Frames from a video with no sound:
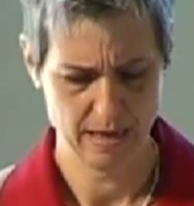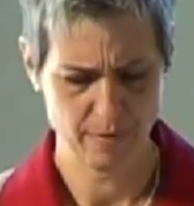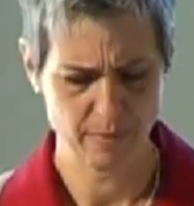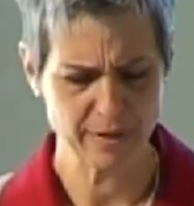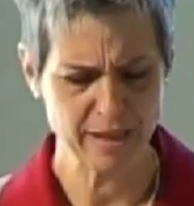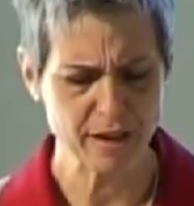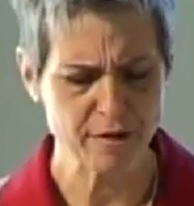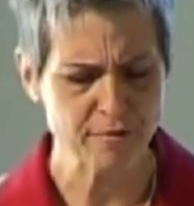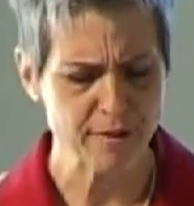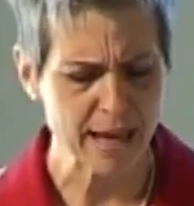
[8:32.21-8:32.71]

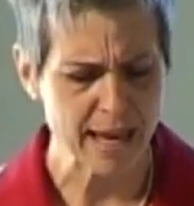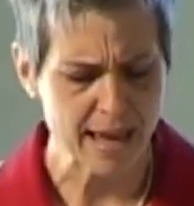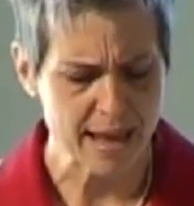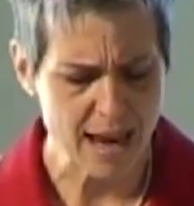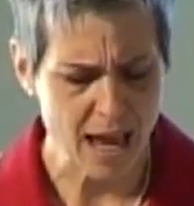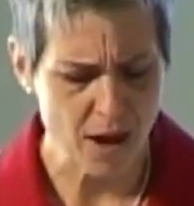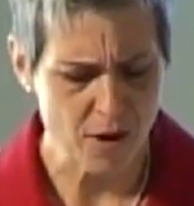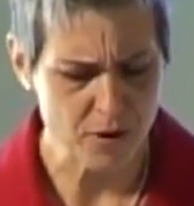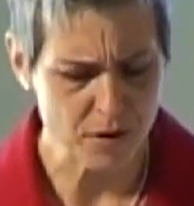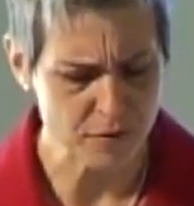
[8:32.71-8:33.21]
When they ran
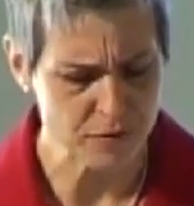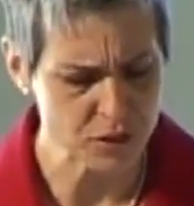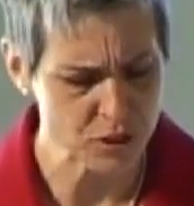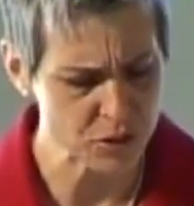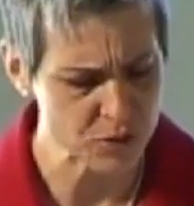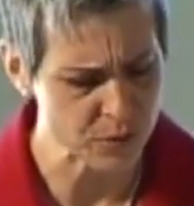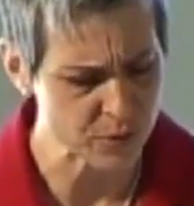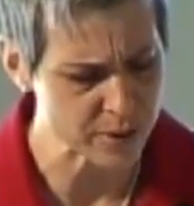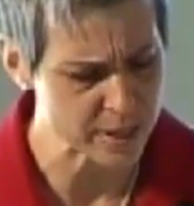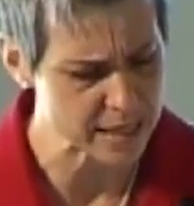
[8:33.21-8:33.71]
out of
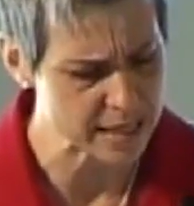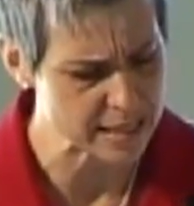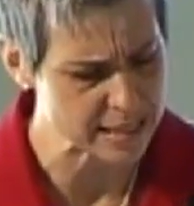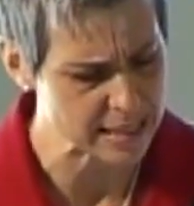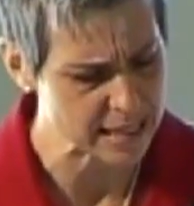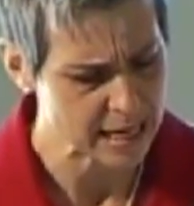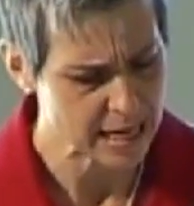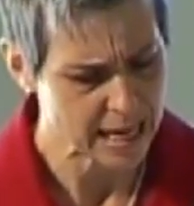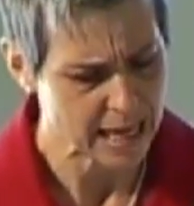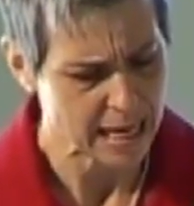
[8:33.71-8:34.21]

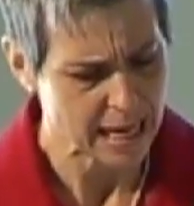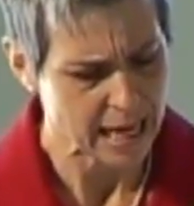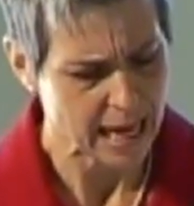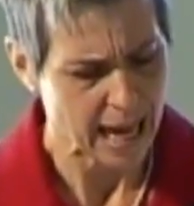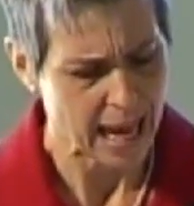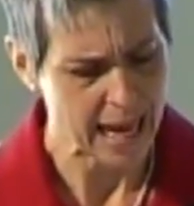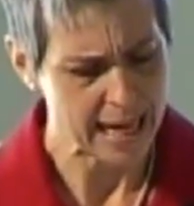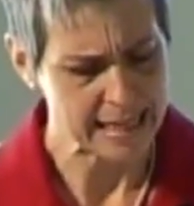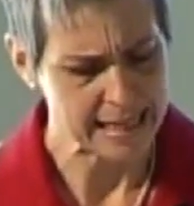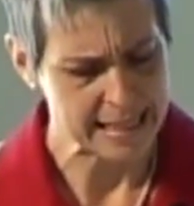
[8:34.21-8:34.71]
stories
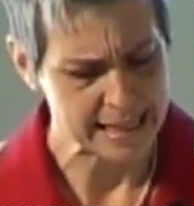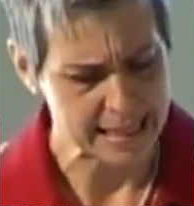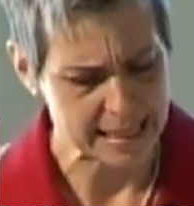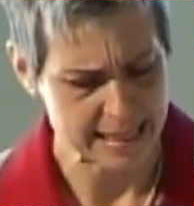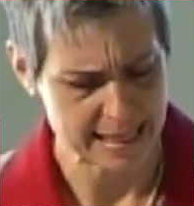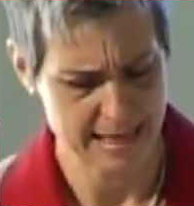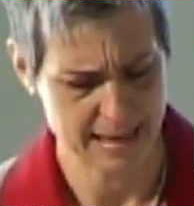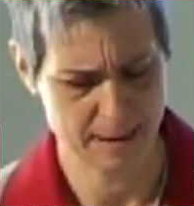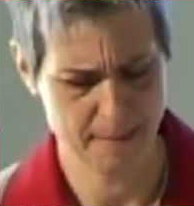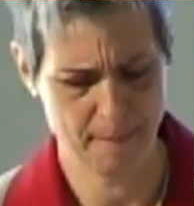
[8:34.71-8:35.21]
and
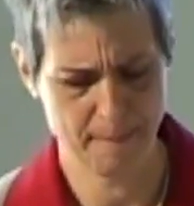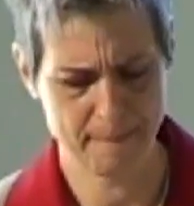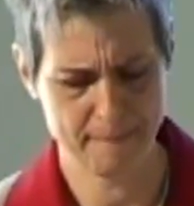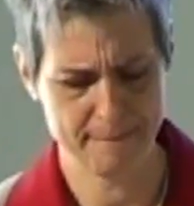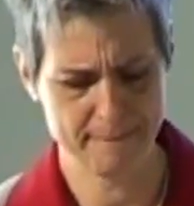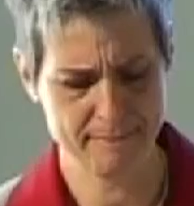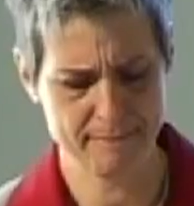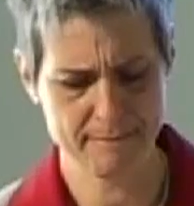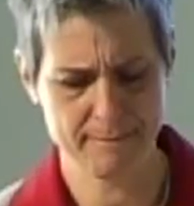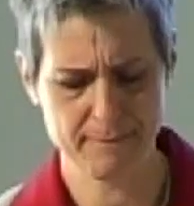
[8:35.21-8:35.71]

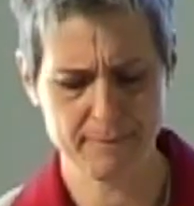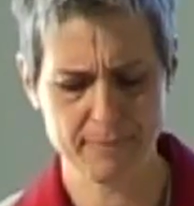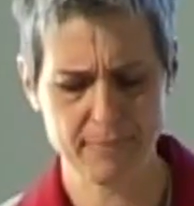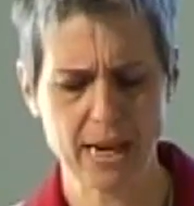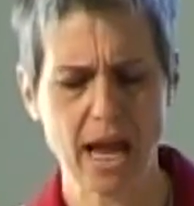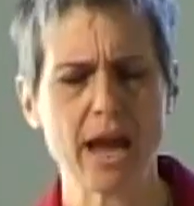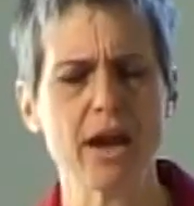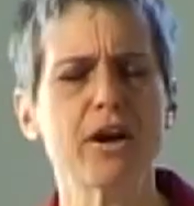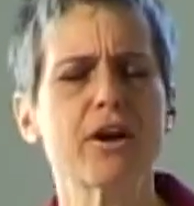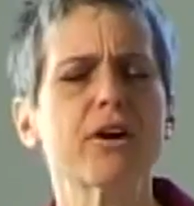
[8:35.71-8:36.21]
steam,
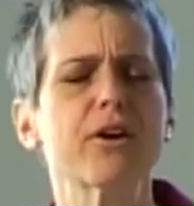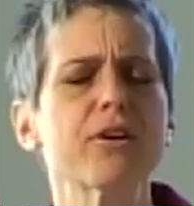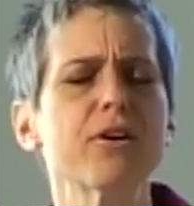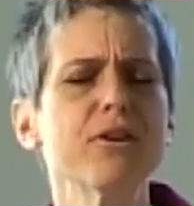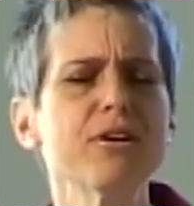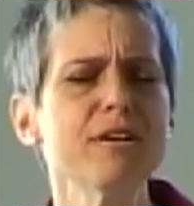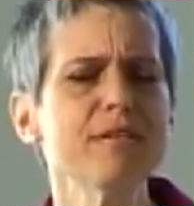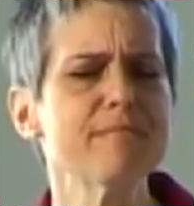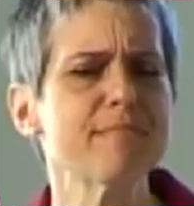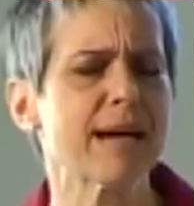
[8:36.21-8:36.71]
I
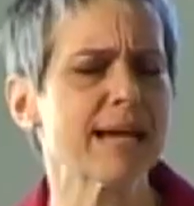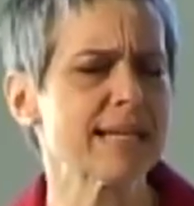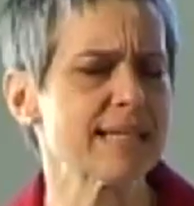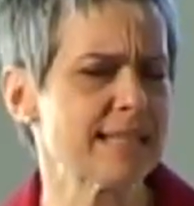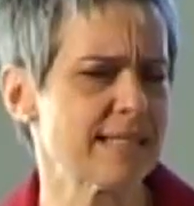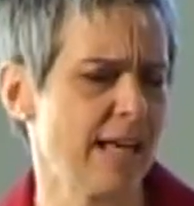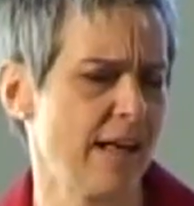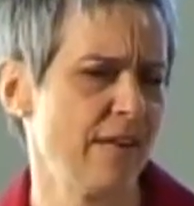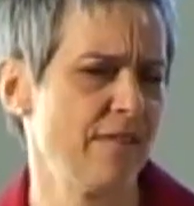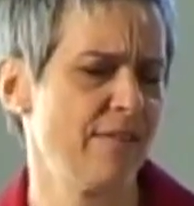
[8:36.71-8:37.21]
heard
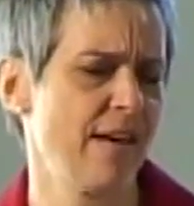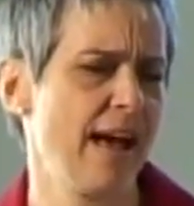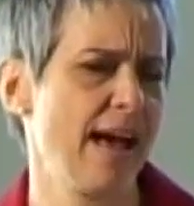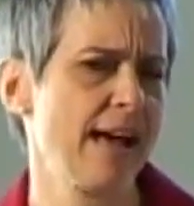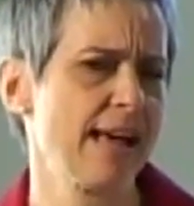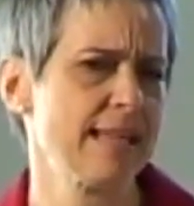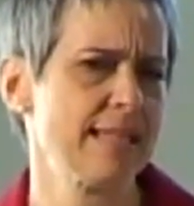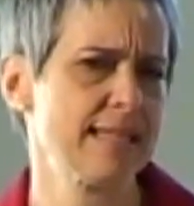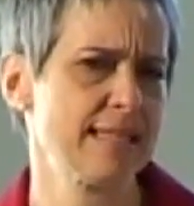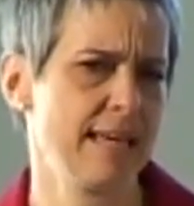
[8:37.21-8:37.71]
myself
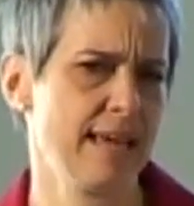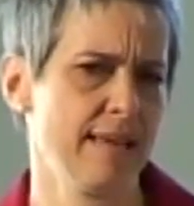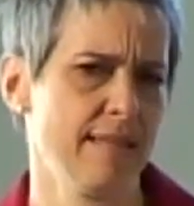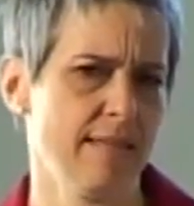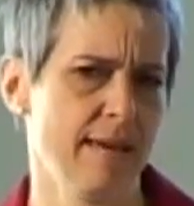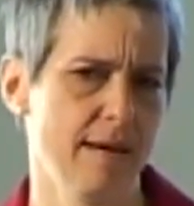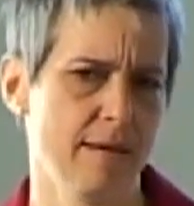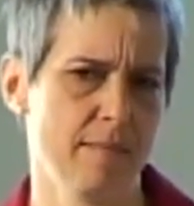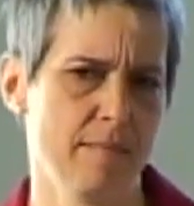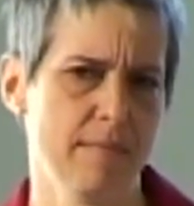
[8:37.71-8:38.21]
asking
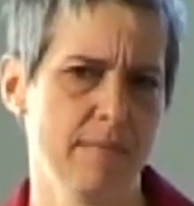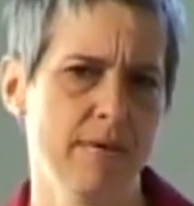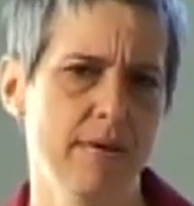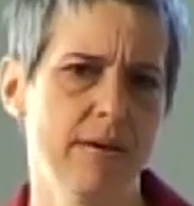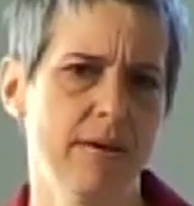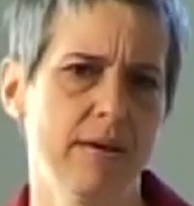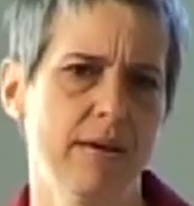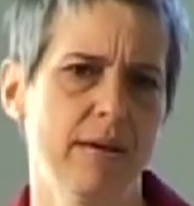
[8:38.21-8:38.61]
them,